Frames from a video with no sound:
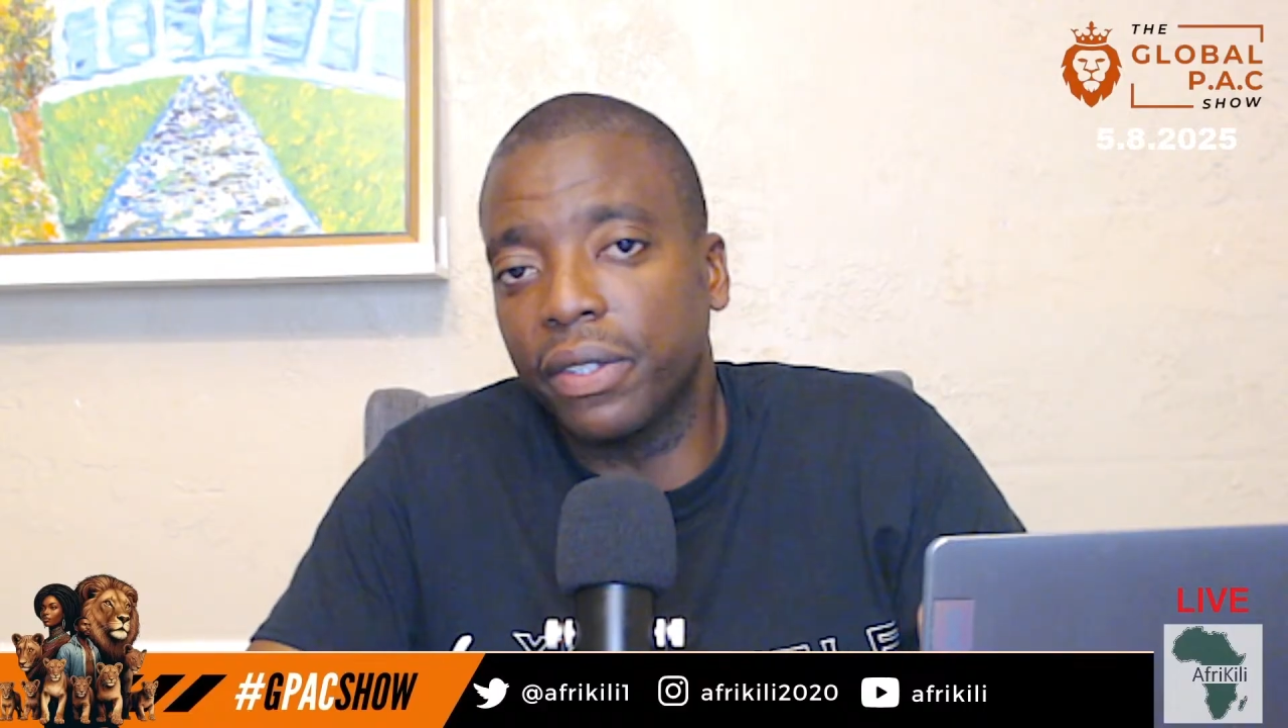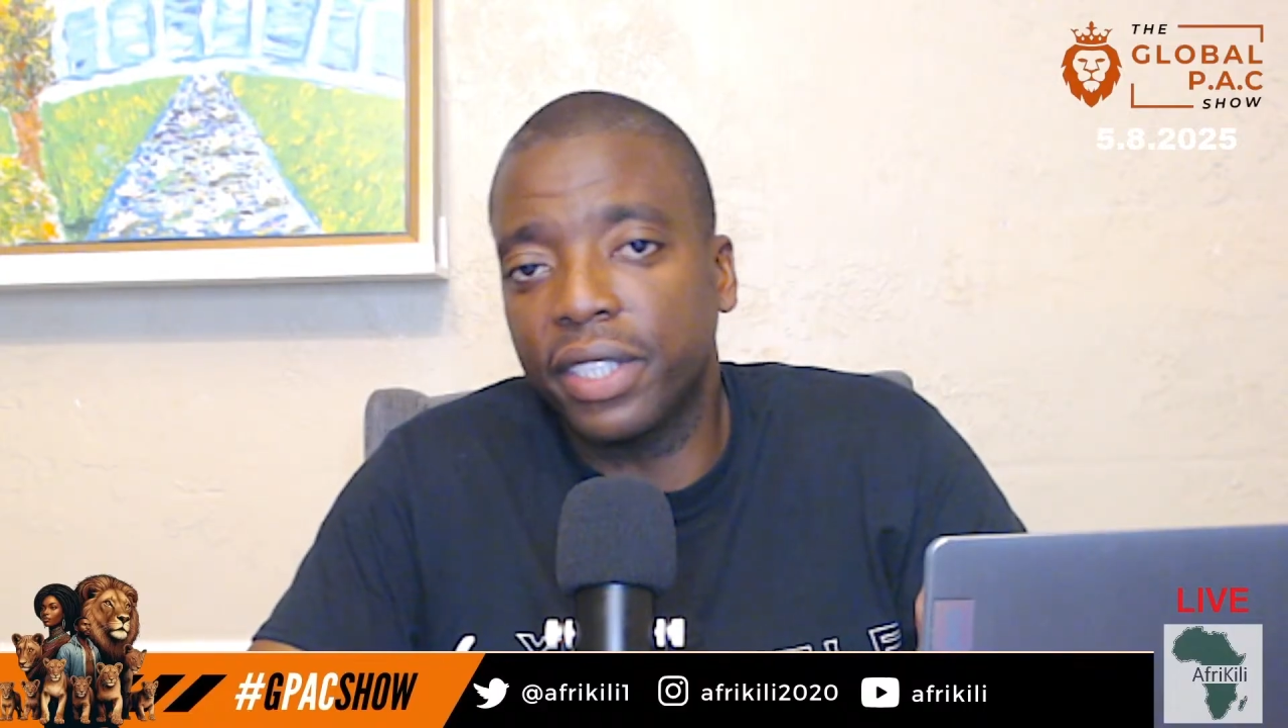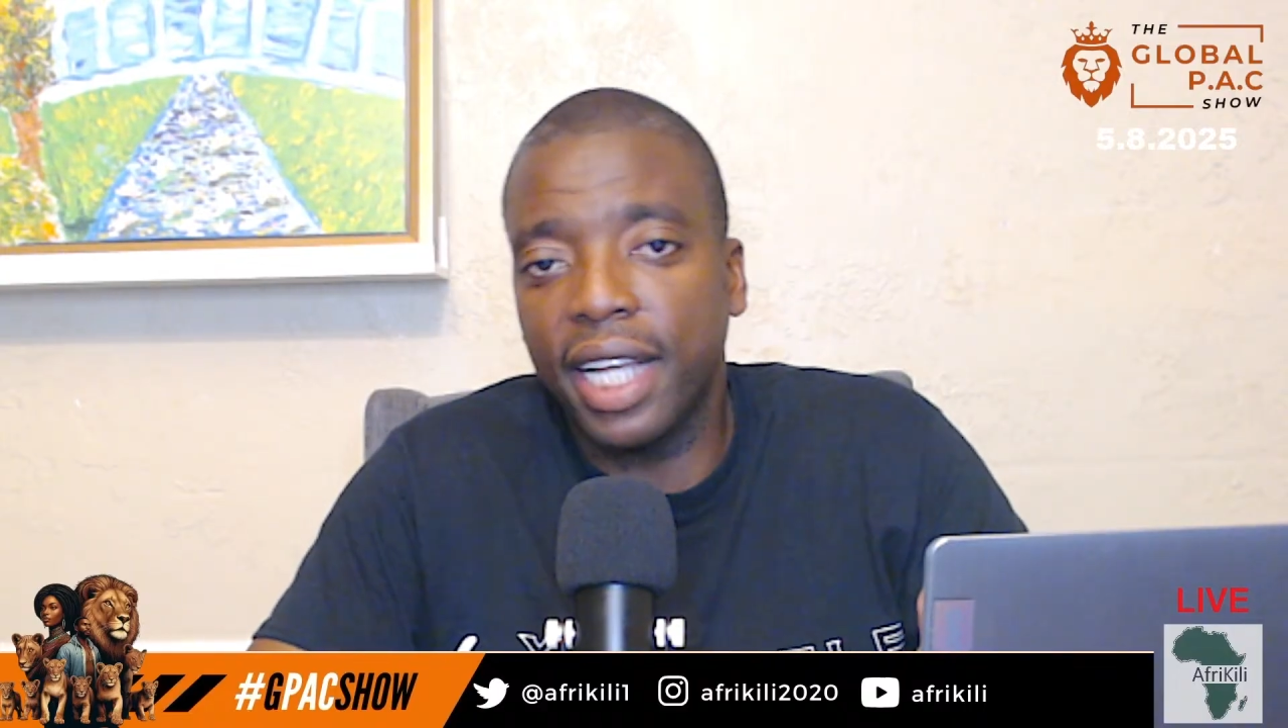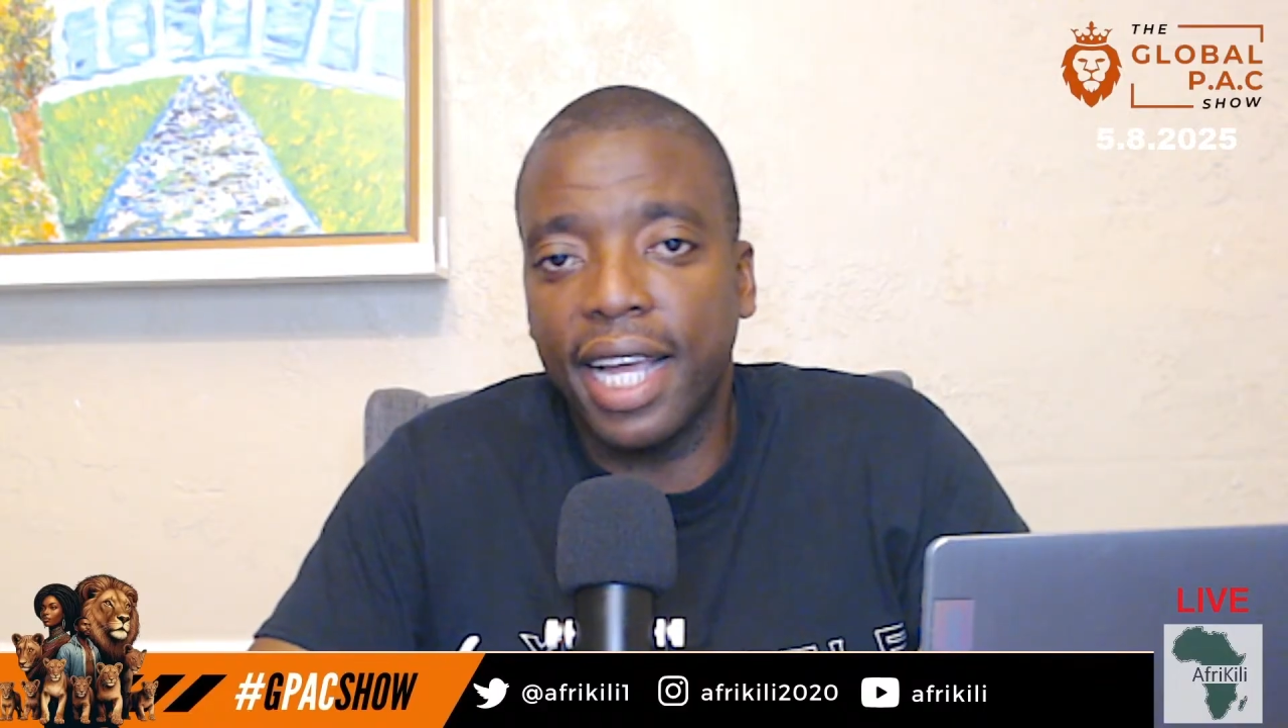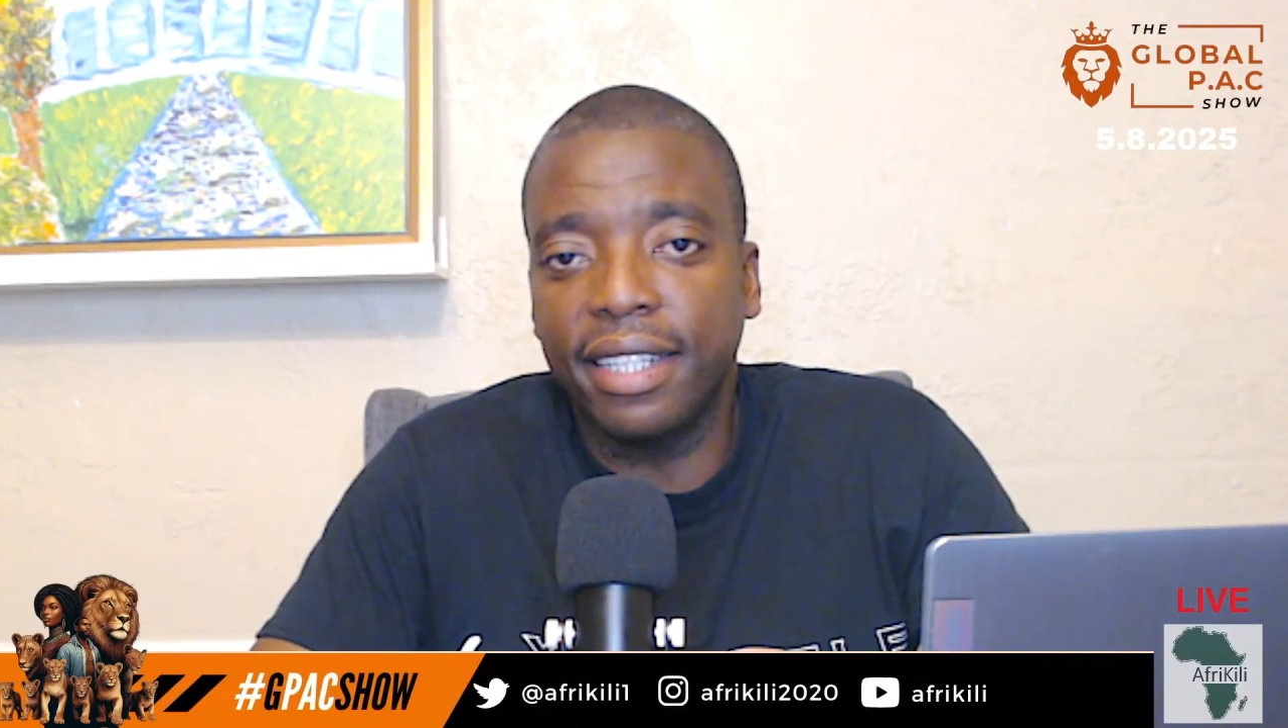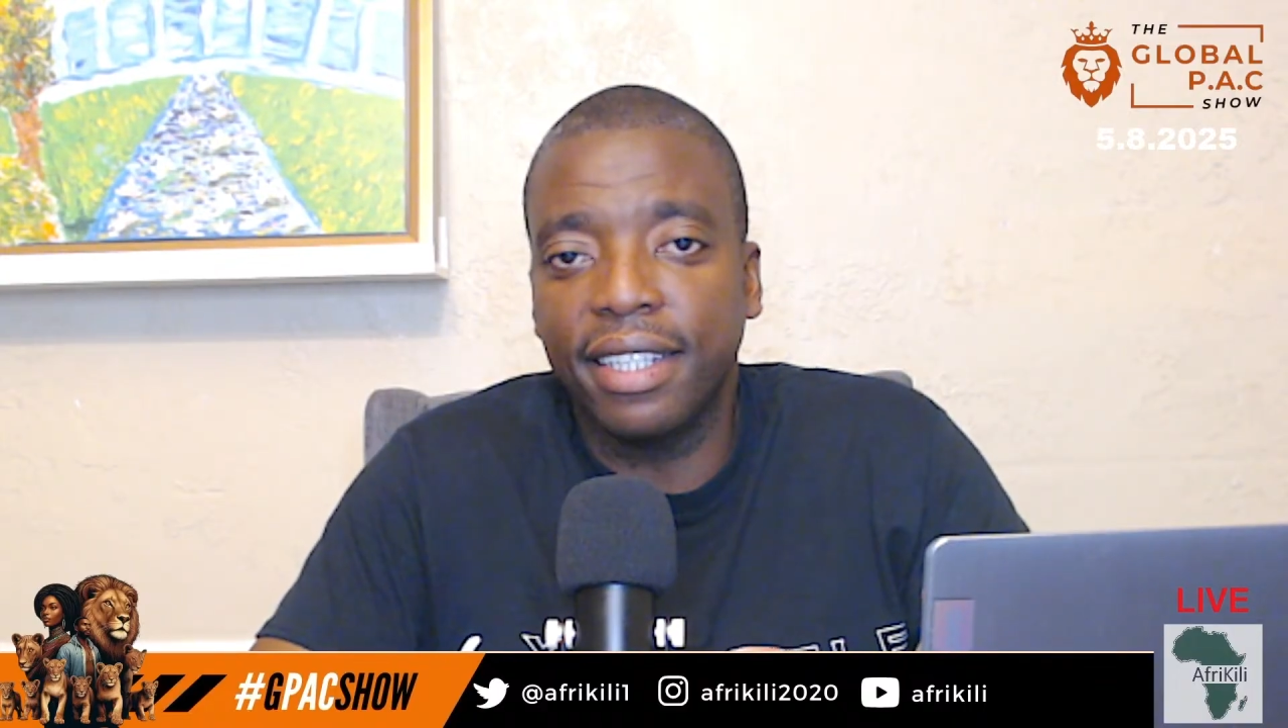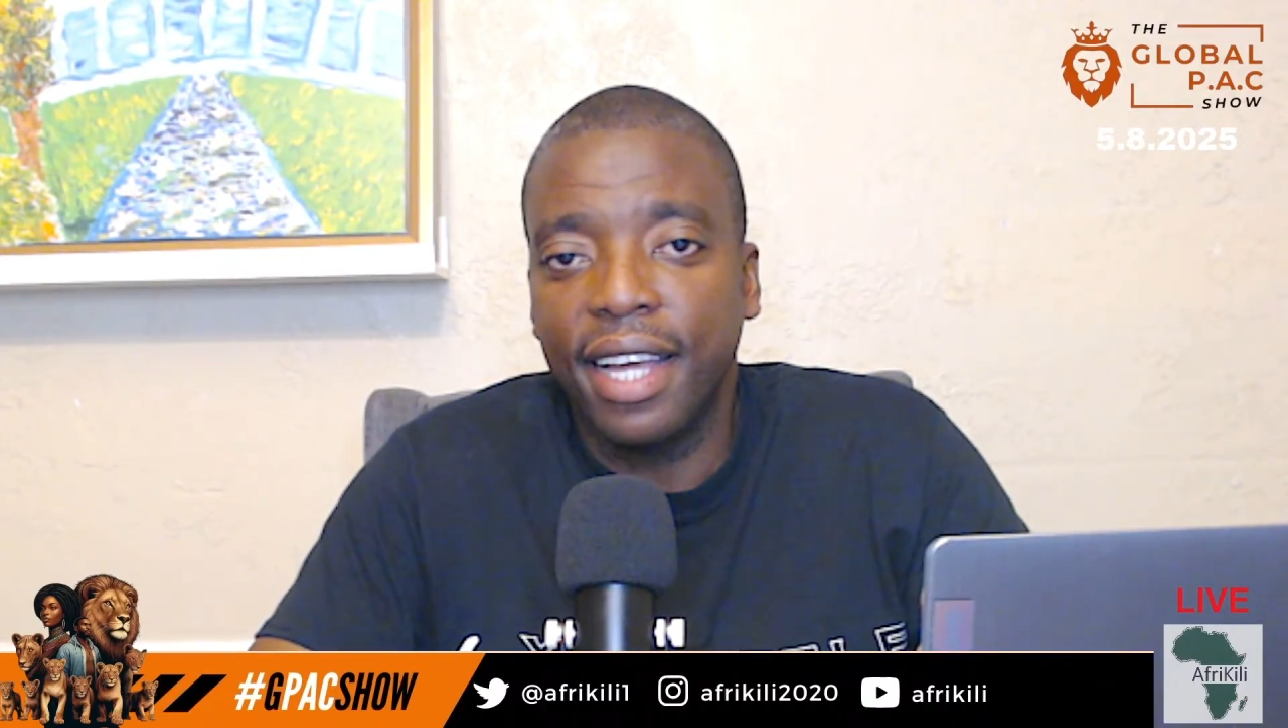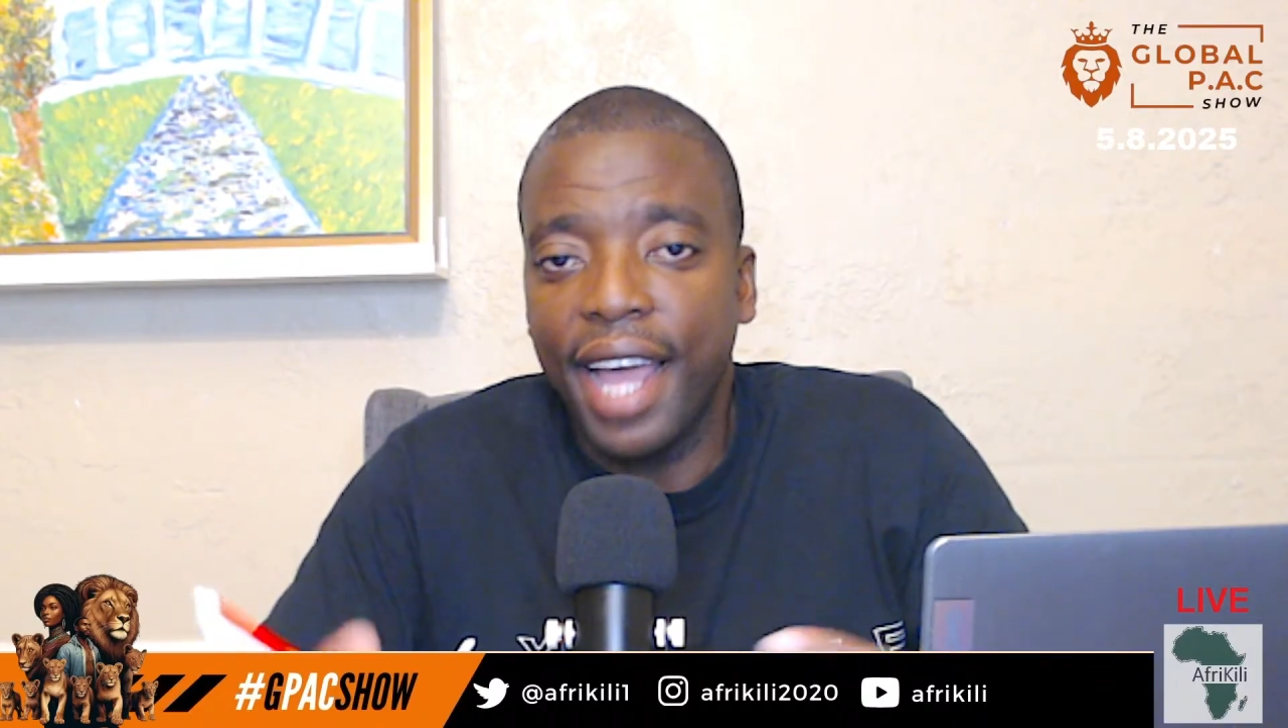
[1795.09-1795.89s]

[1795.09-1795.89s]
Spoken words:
stage